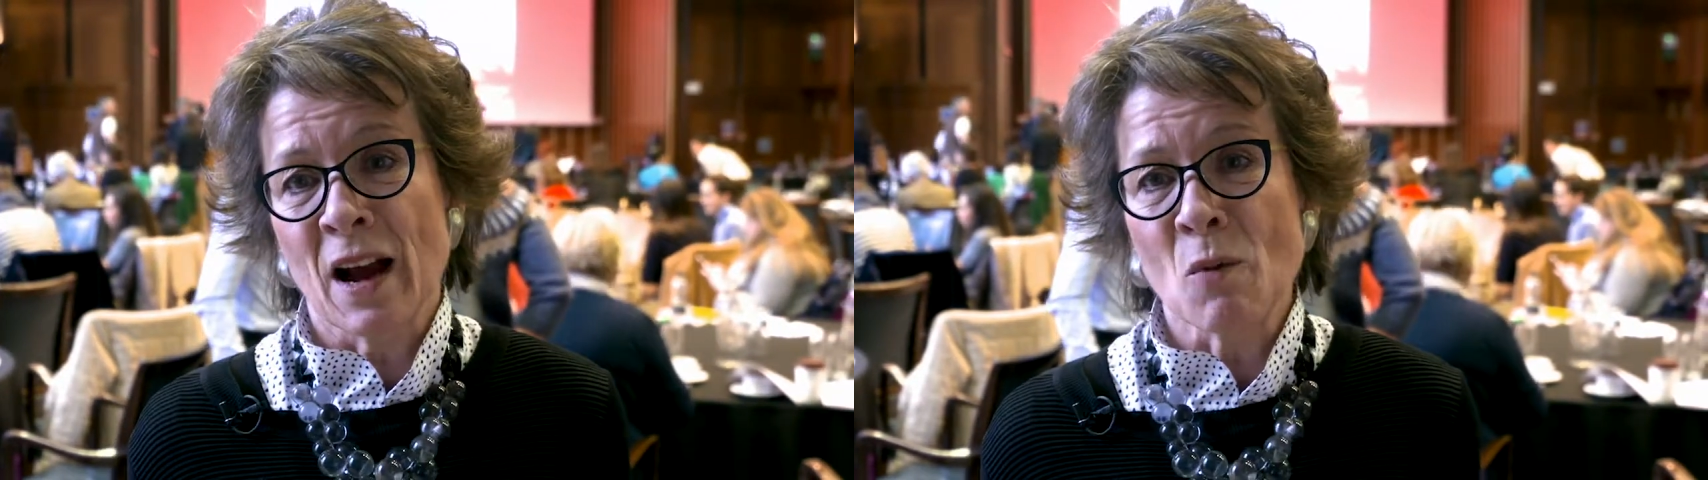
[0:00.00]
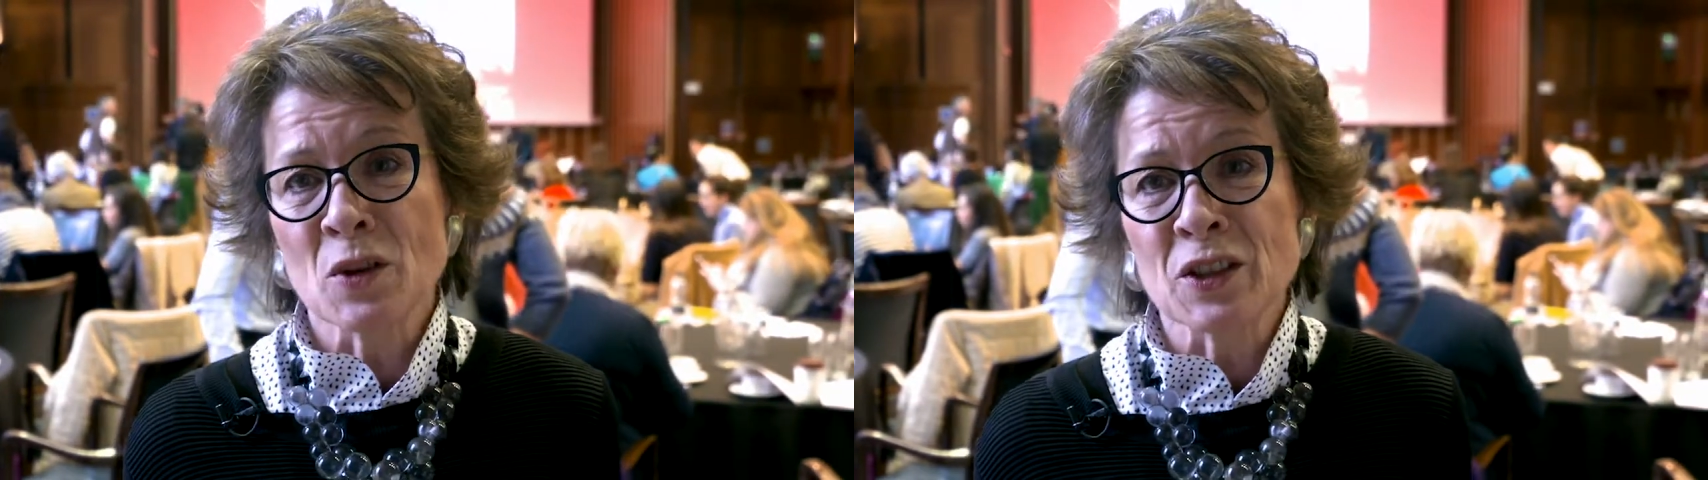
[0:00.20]

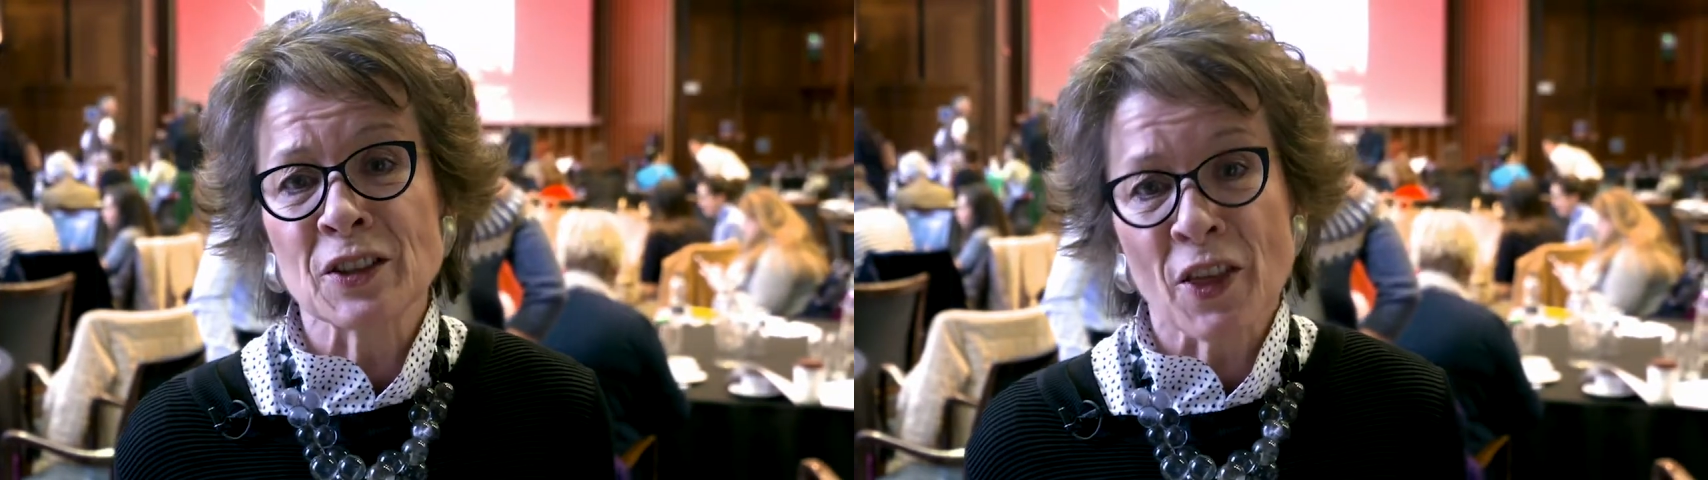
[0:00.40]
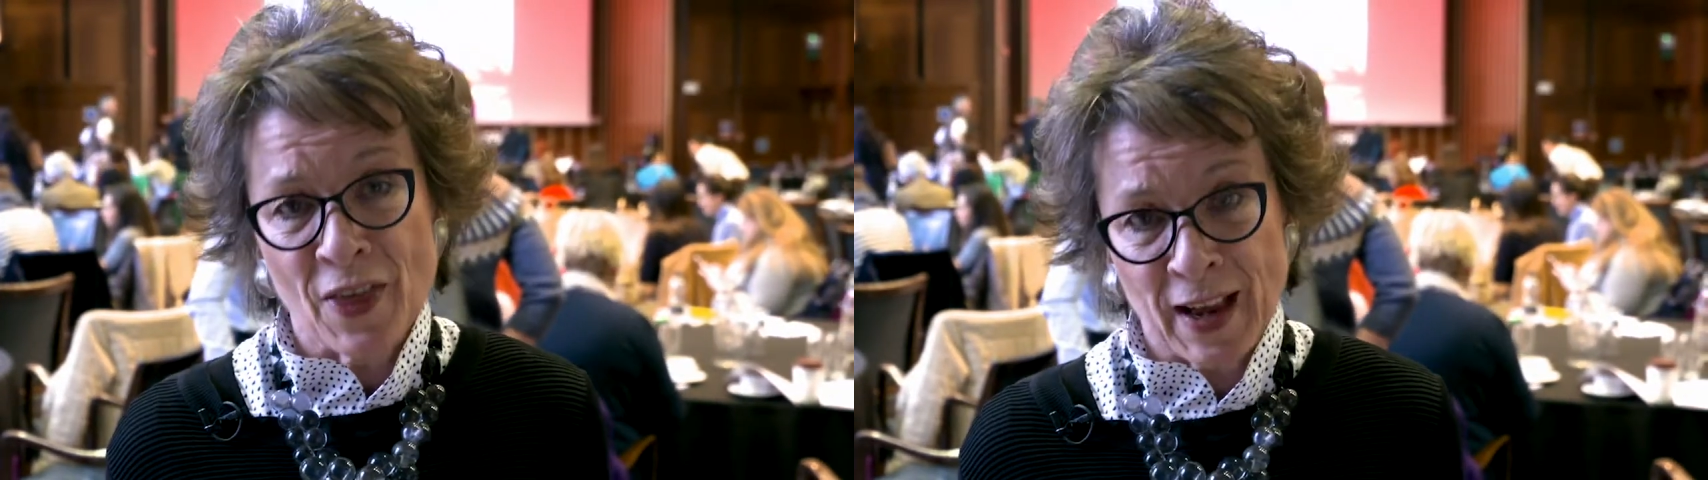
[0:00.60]
I wanted
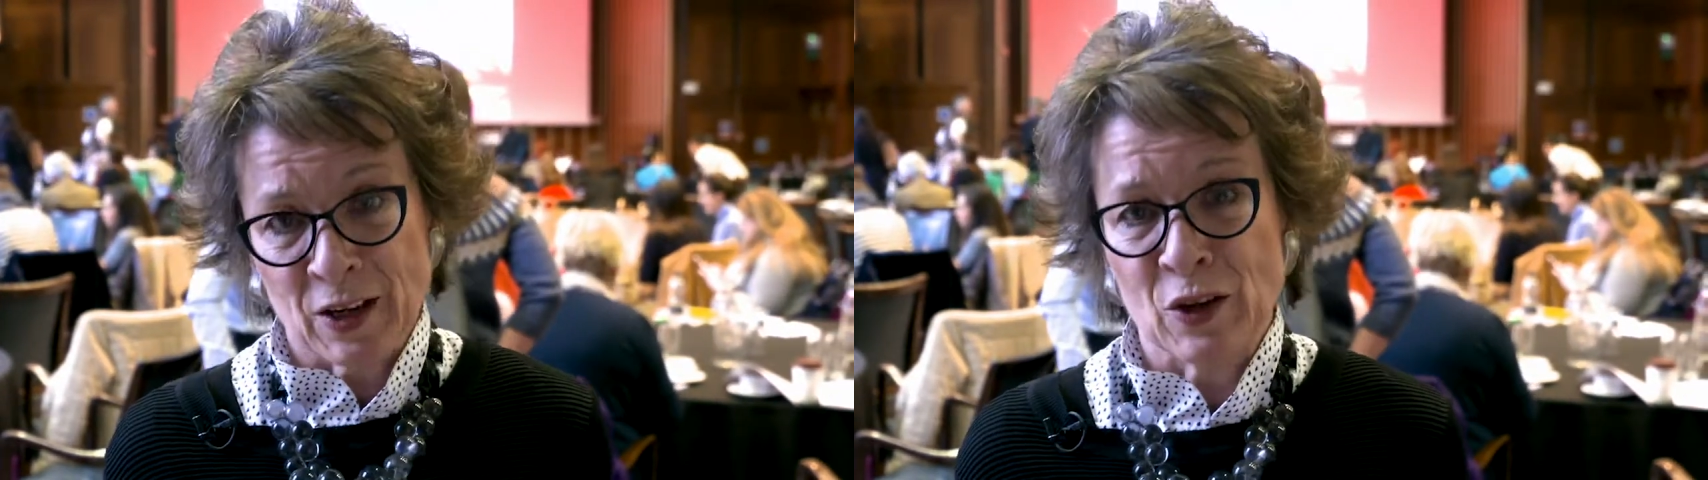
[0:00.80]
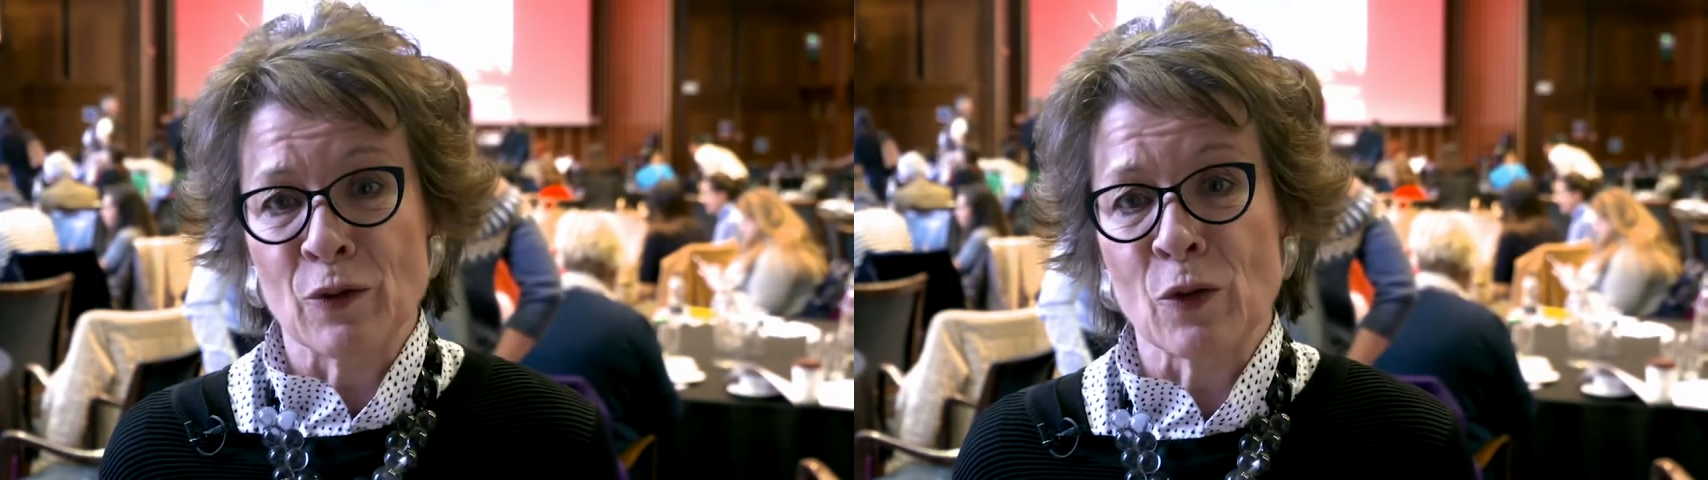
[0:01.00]
to
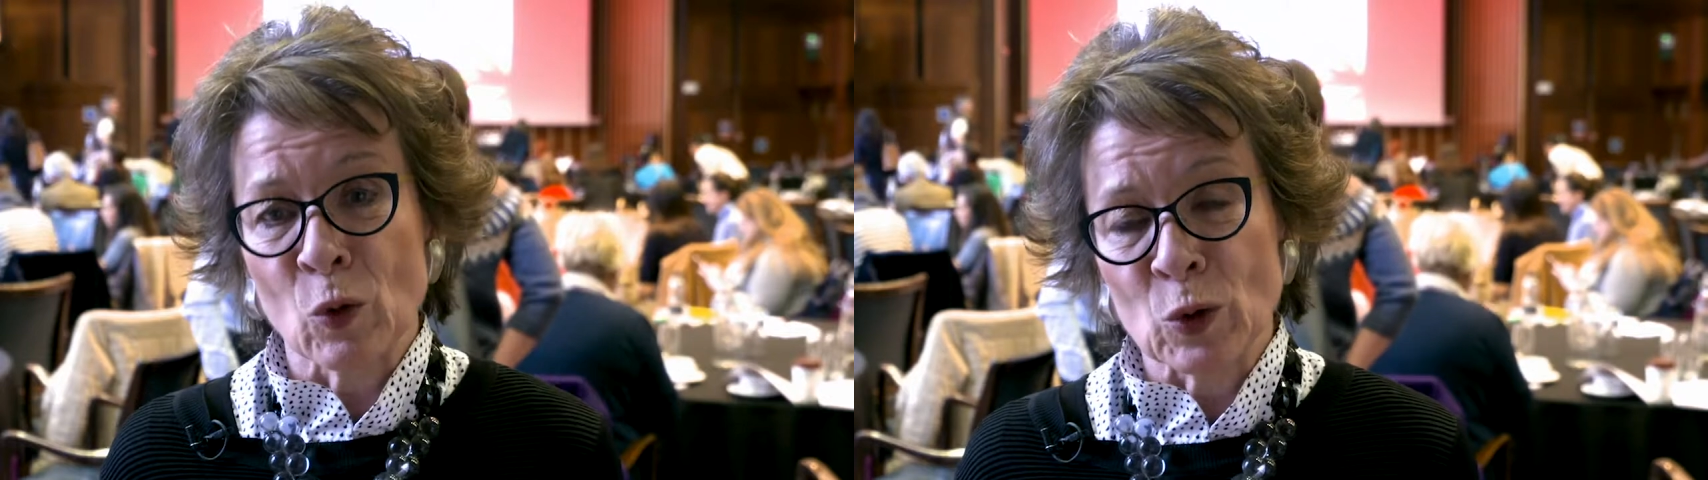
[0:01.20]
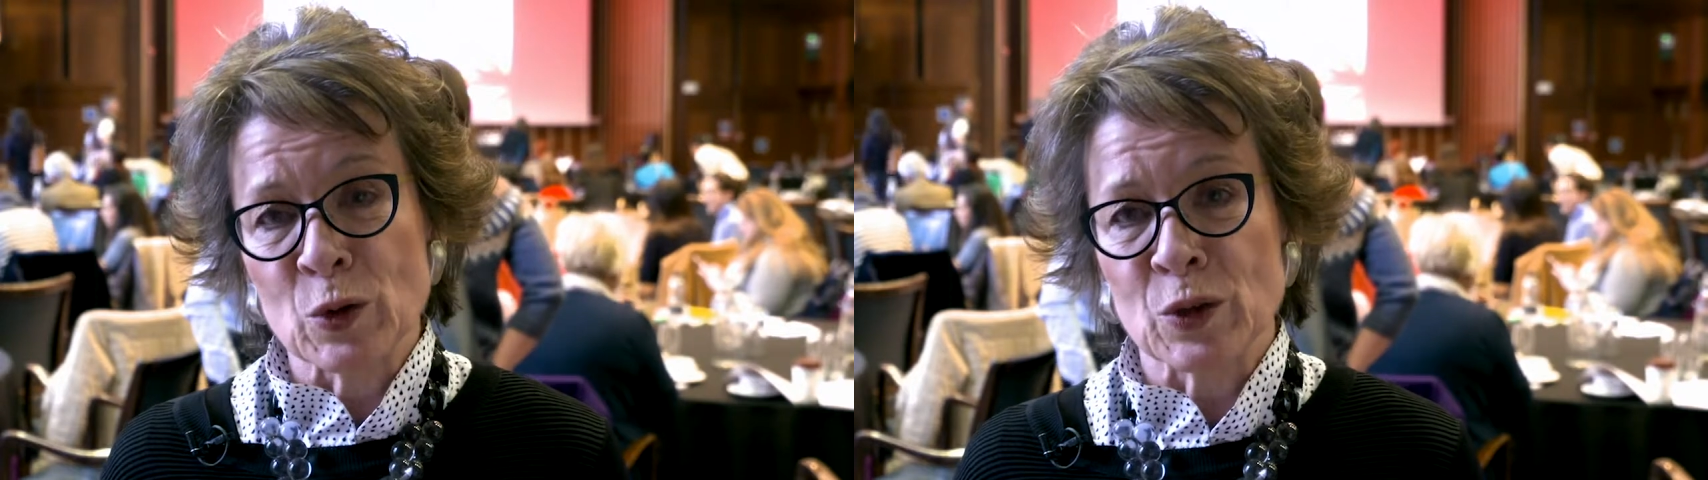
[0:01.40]
thank you for
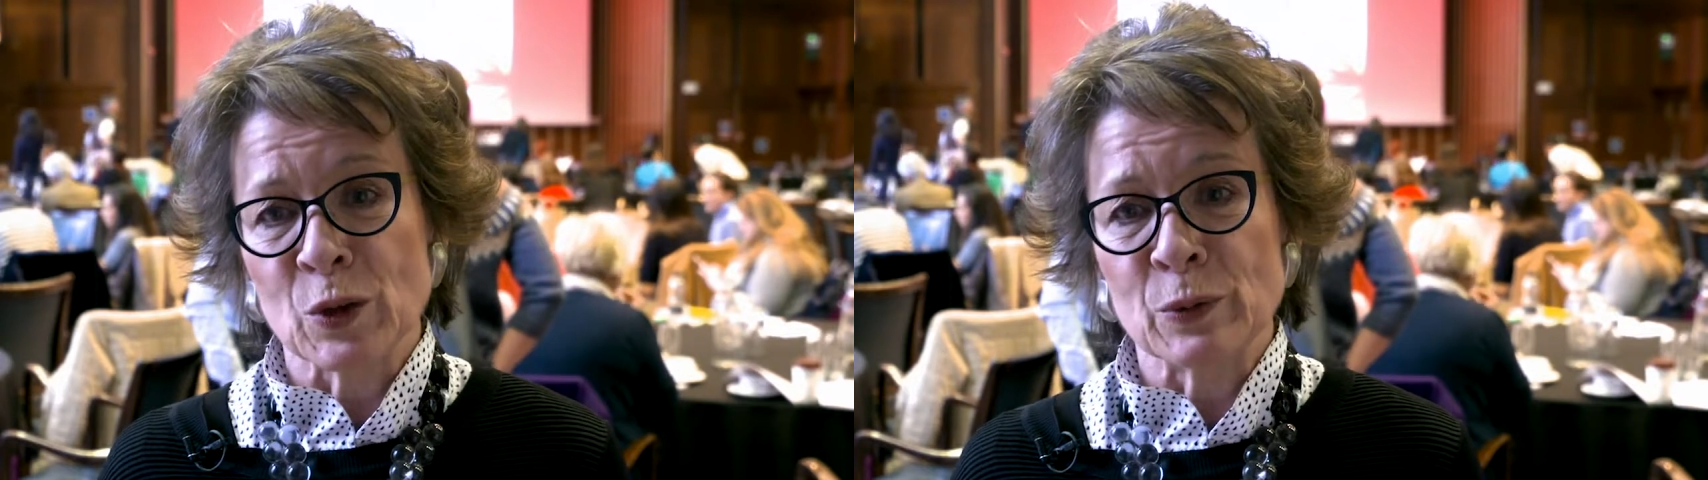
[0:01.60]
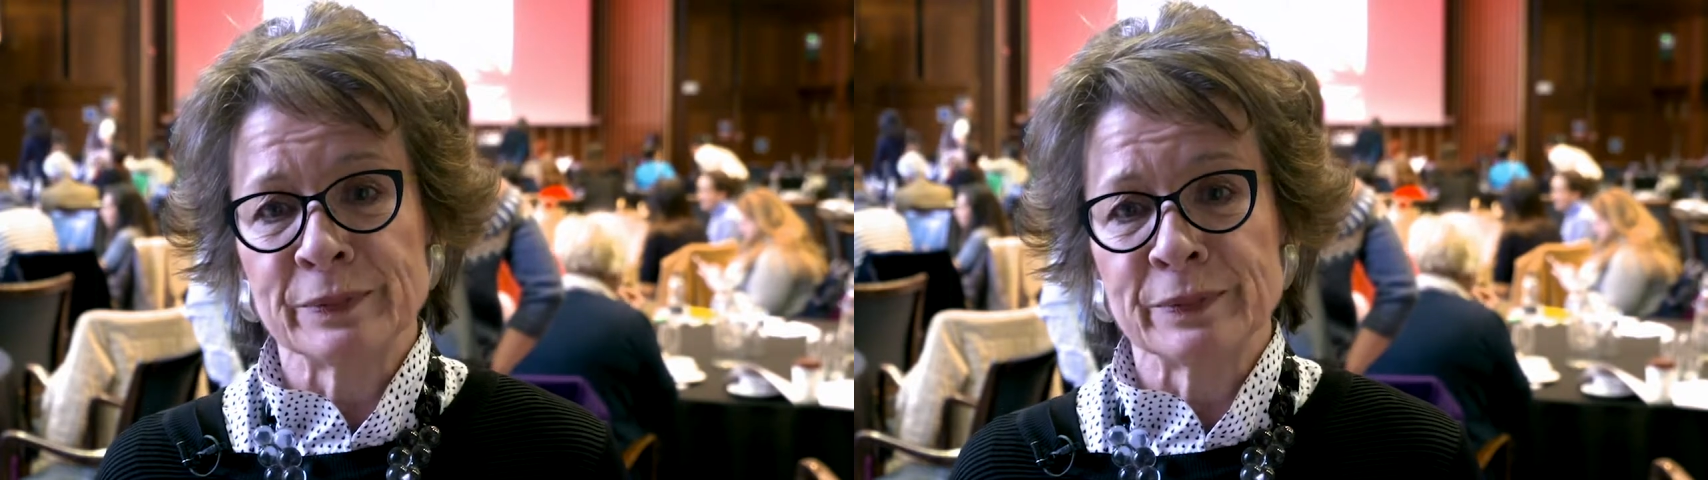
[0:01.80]
all you do,